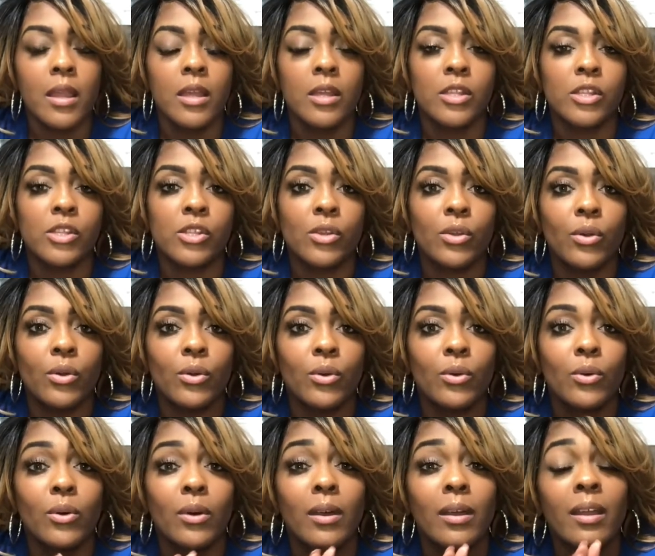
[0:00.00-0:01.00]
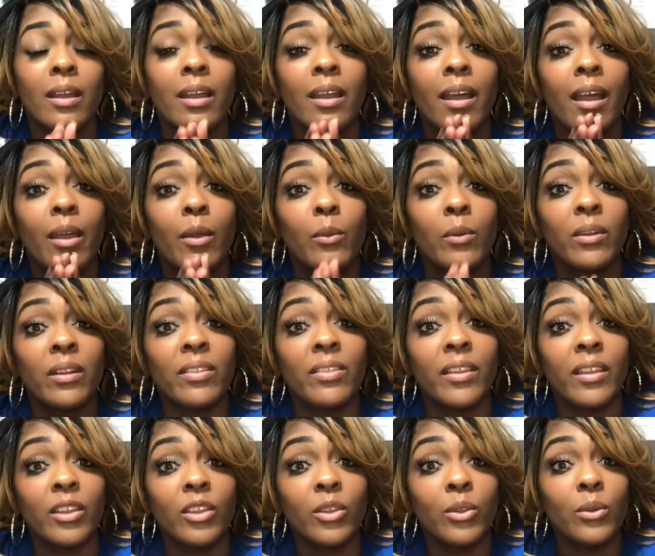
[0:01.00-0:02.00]
So I want to
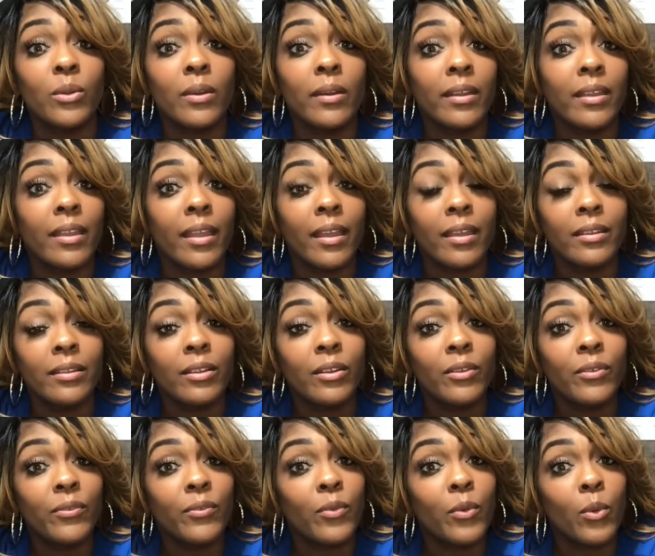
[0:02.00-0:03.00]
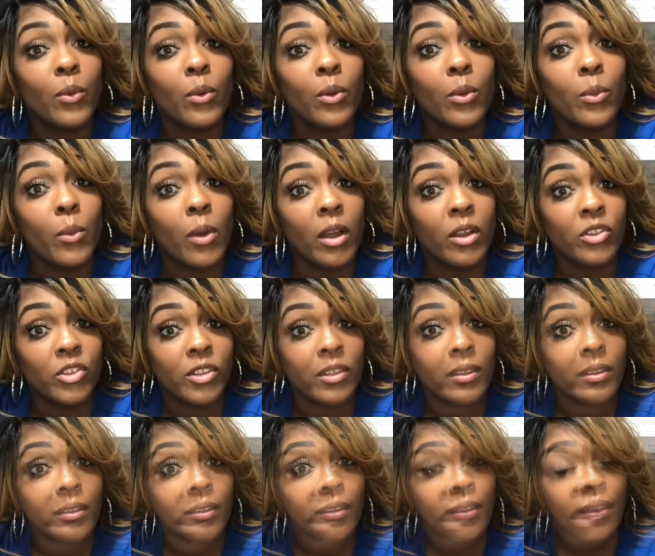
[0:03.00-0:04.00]
thank you again for watching.